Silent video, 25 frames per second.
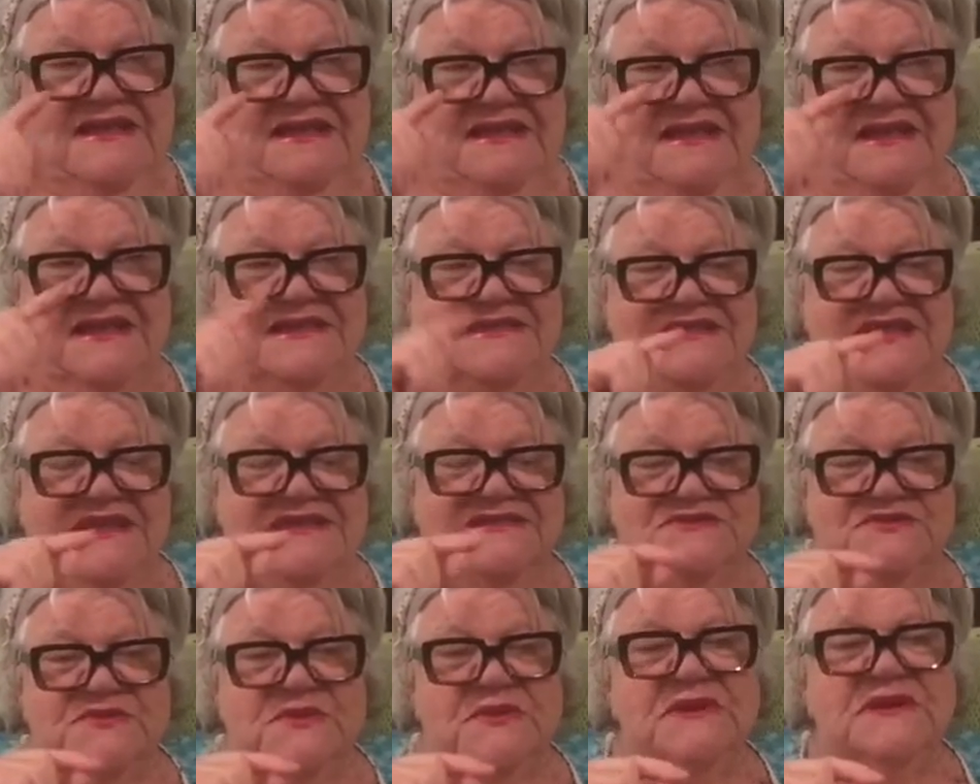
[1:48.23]
Hit
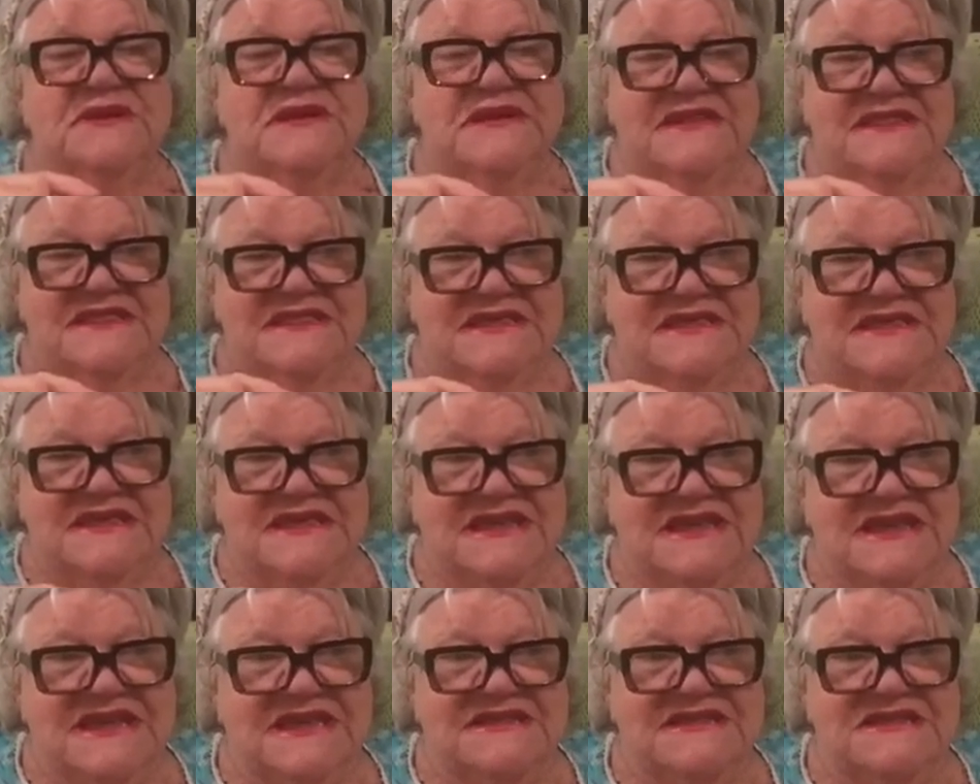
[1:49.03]
that squirrely
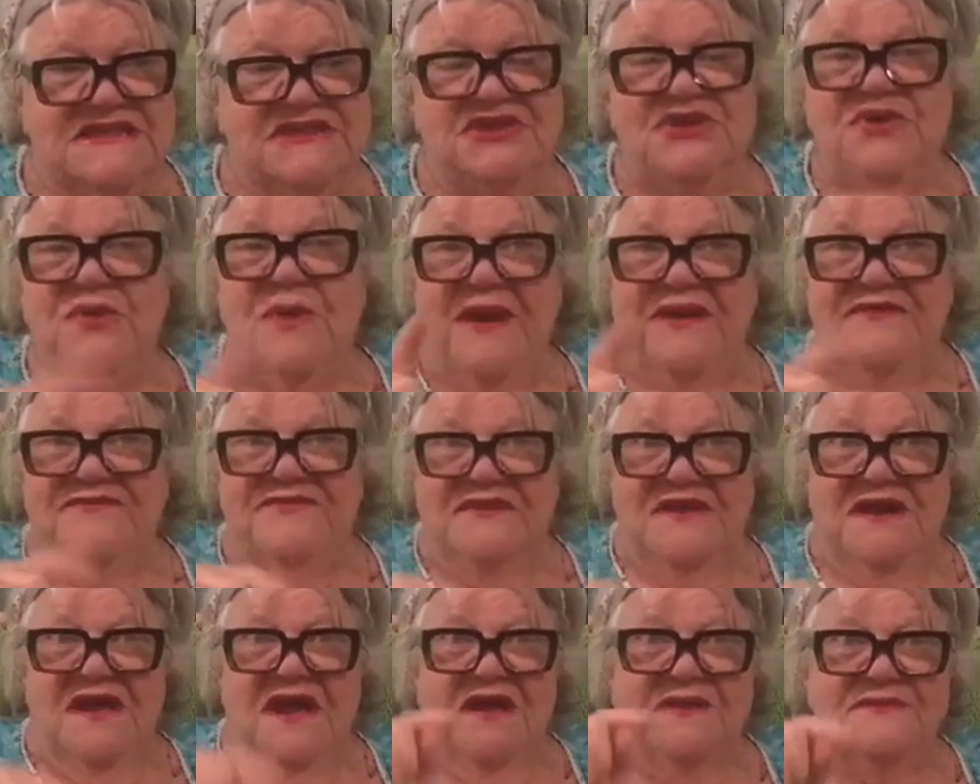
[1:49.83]
thing, and then you have
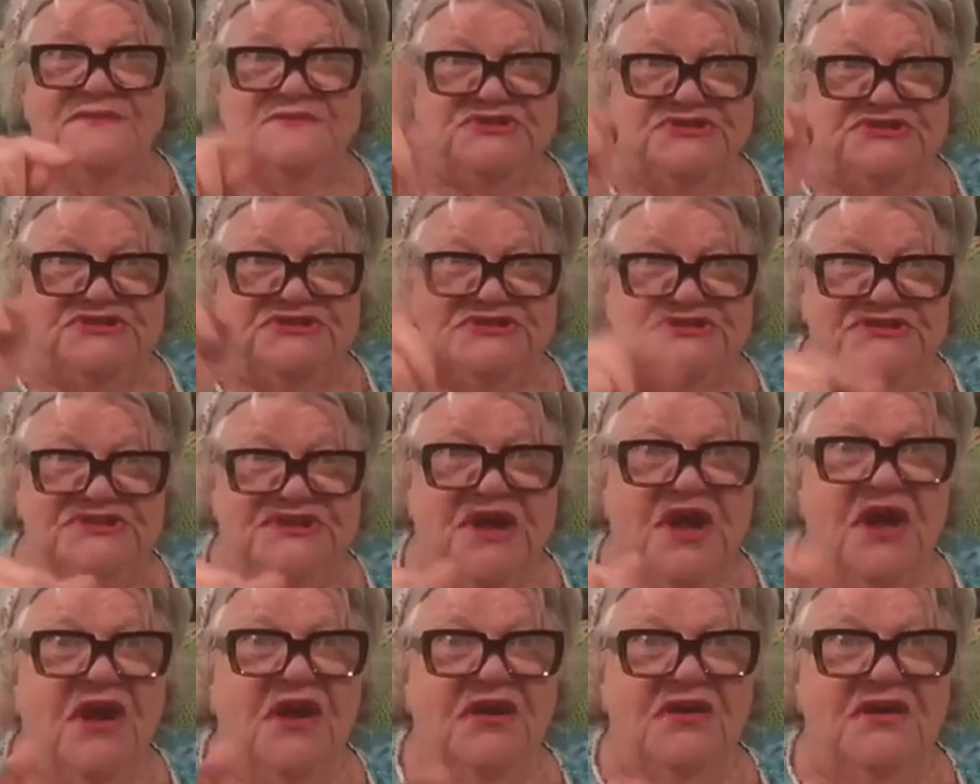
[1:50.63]
an option to
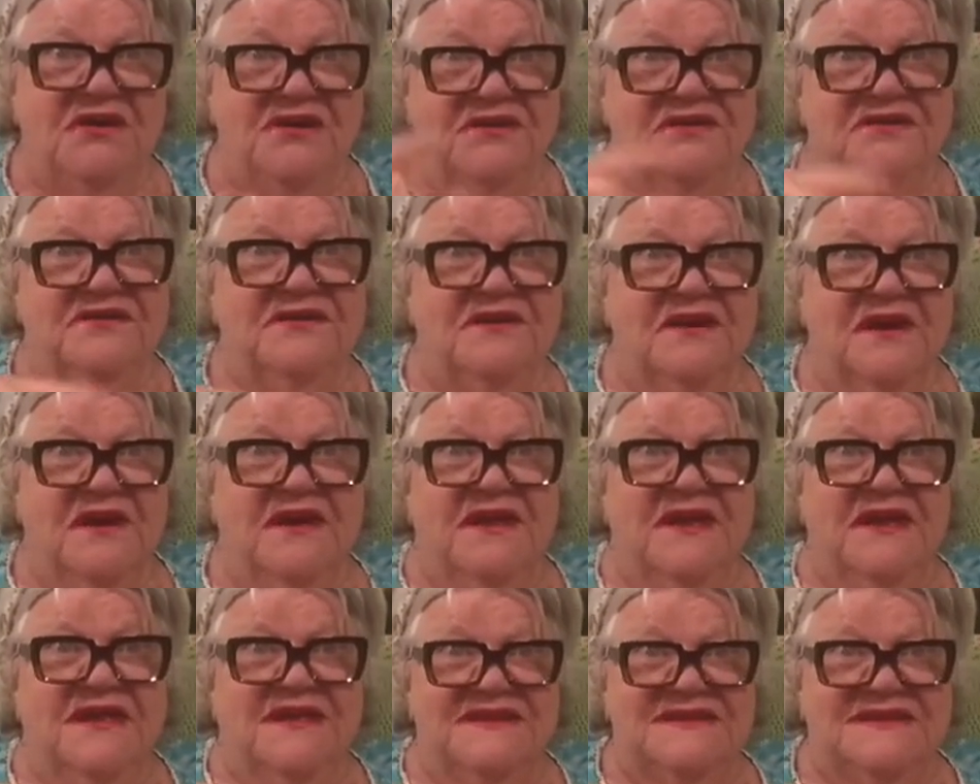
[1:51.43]
call or
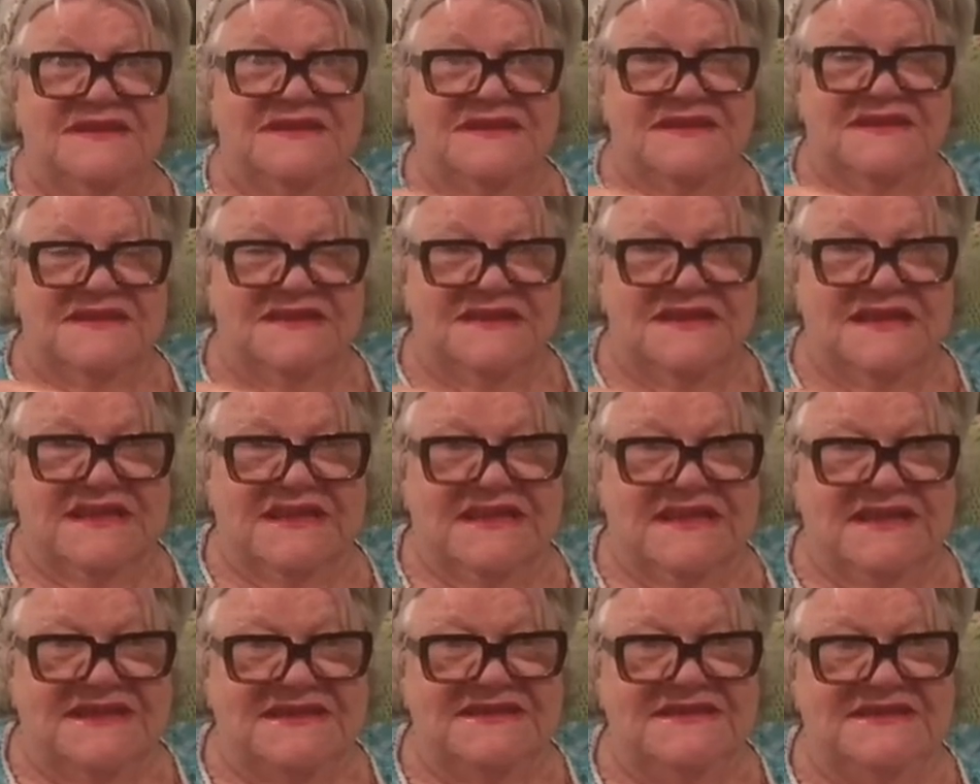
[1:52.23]
not.
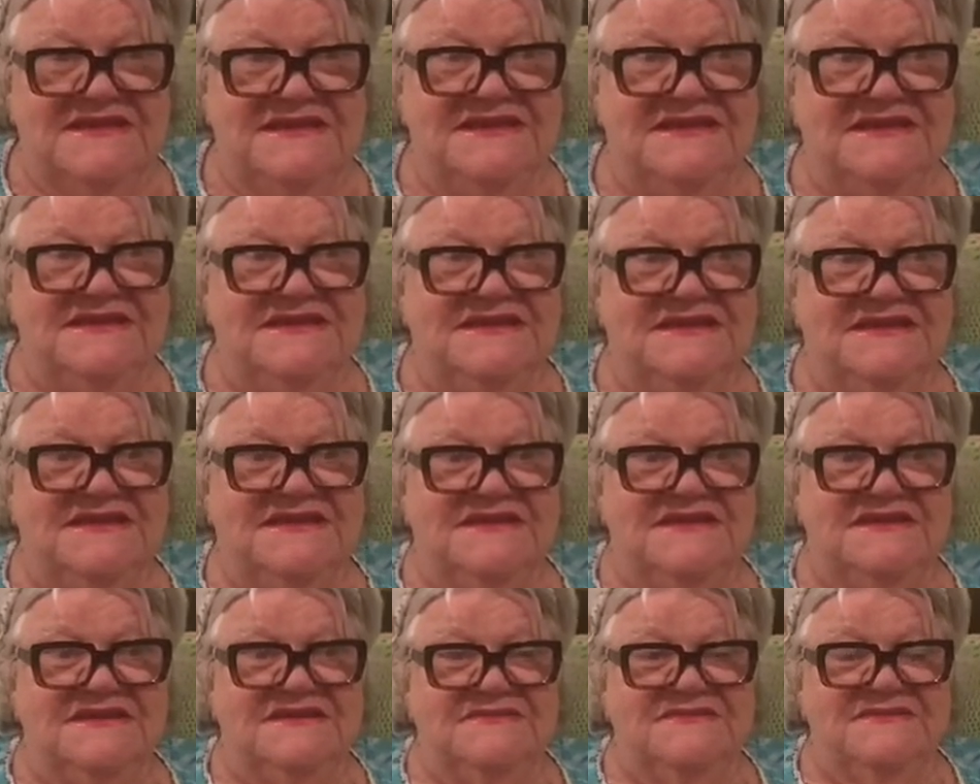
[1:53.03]
And uh,
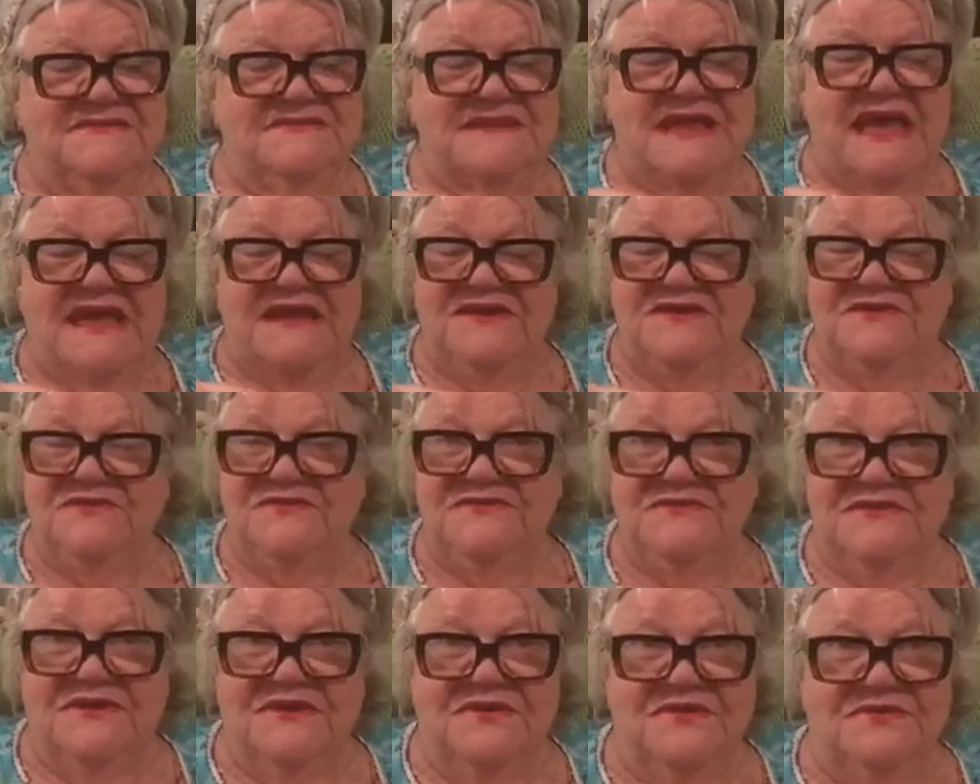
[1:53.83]
I don't
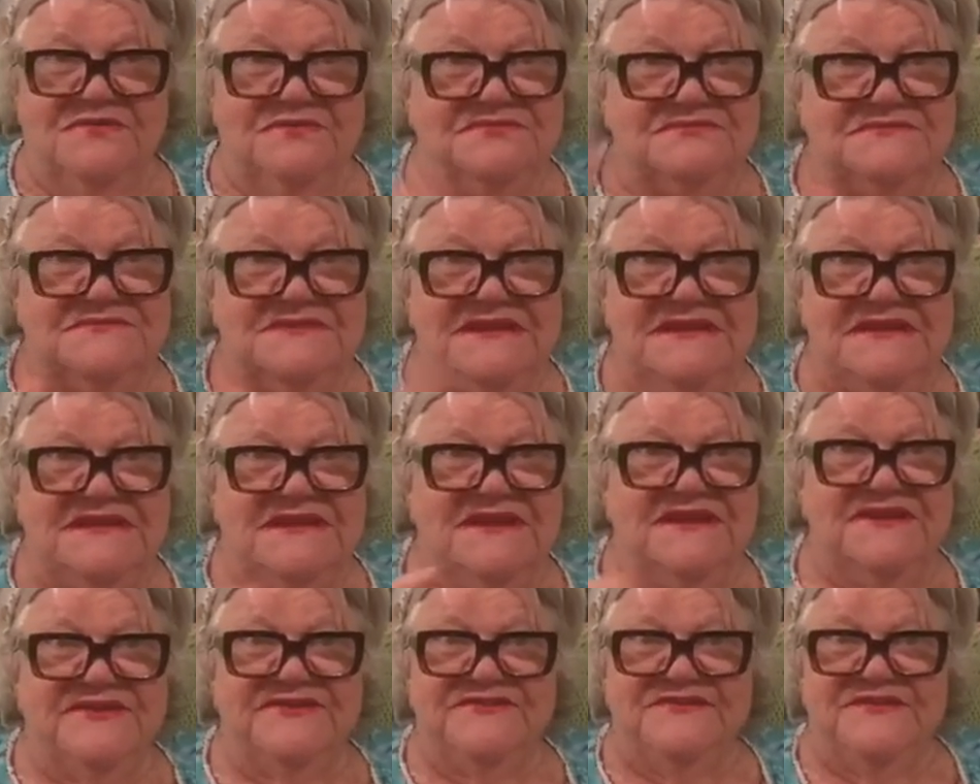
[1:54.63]
know
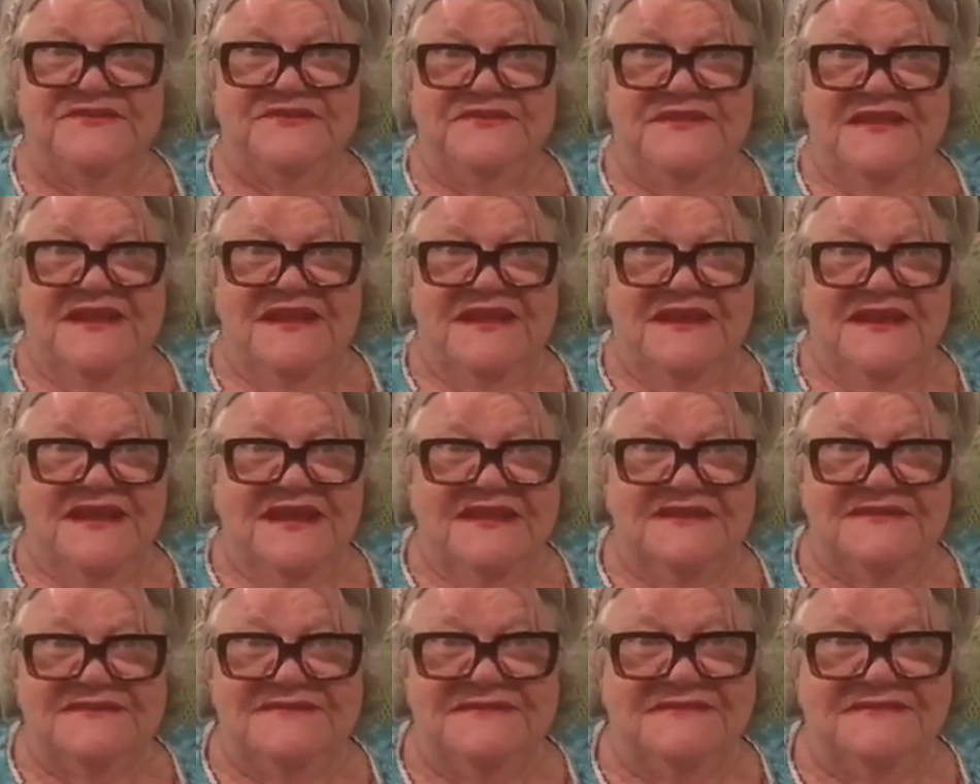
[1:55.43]
details on that. I